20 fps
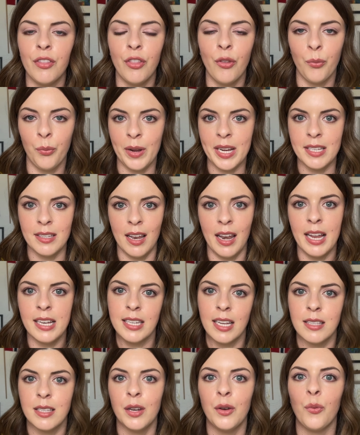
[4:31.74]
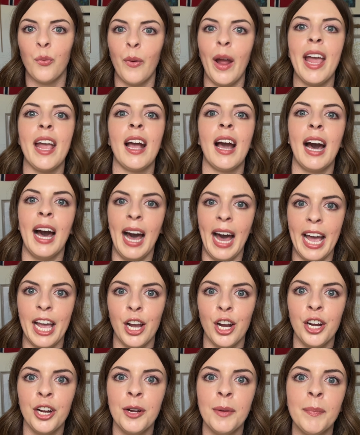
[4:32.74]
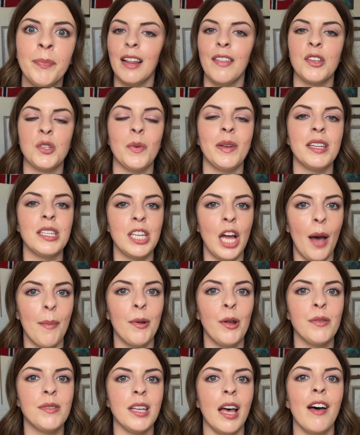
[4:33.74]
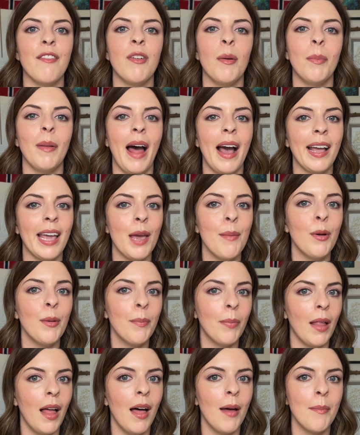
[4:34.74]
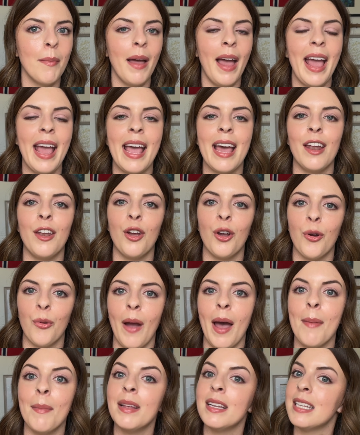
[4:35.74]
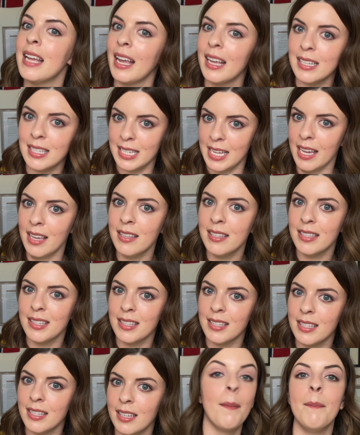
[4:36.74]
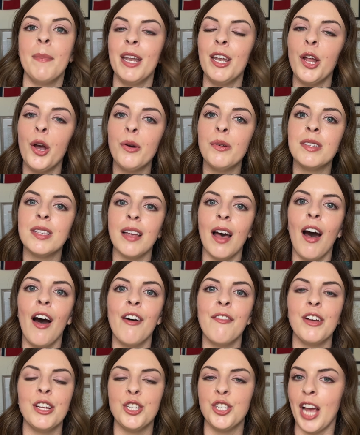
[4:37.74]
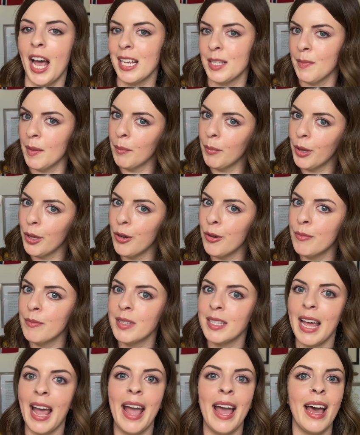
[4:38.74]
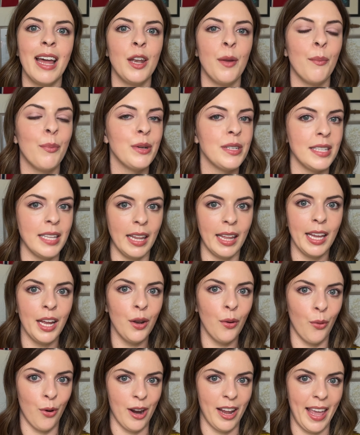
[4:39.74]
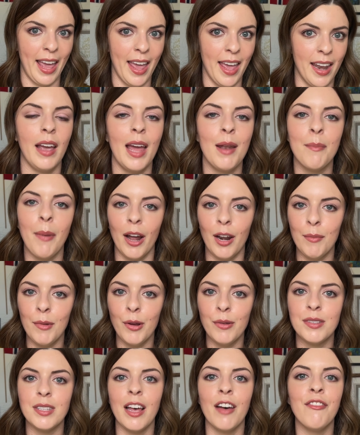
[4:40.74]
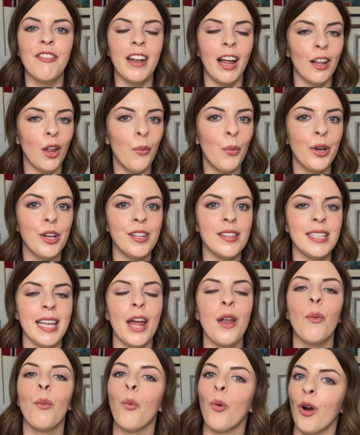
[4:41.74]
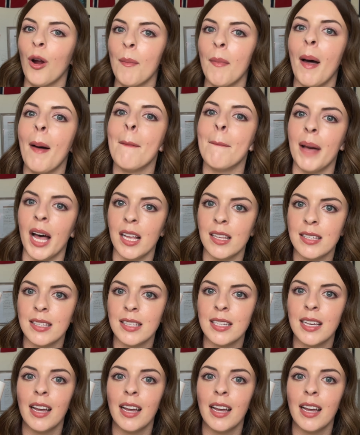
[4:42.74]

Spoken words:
the reason it doesn't rank higher. This one has top notes of black amber plum and creme de cassis, mid notes of jasmine blooms and Brazilian orchid, and bottom notes of vanilla woods and warm musk.